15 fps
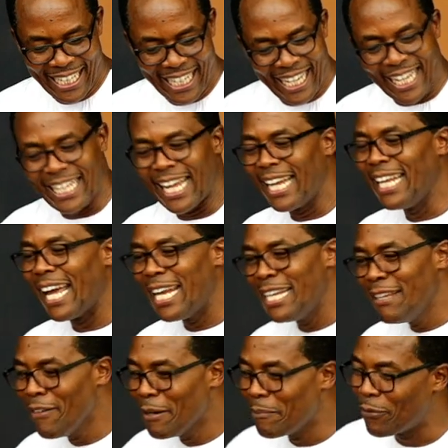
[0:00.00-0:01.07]
And, and, and
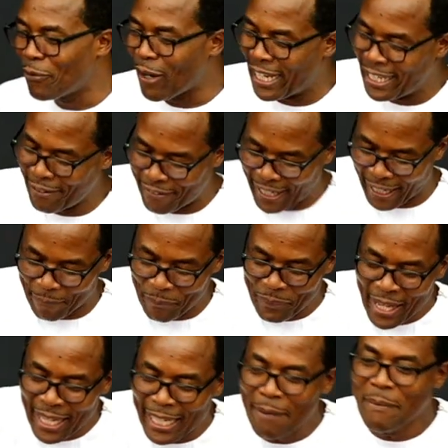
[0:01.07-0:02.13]
even before I leave there,
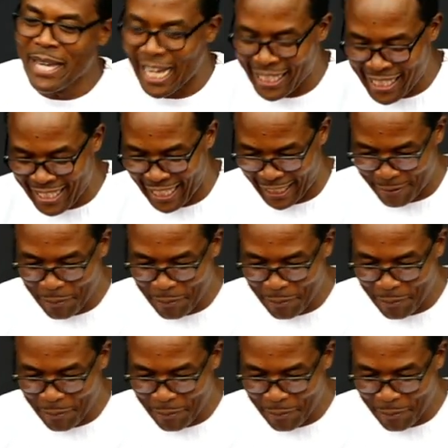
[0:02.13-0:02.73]
let me ask this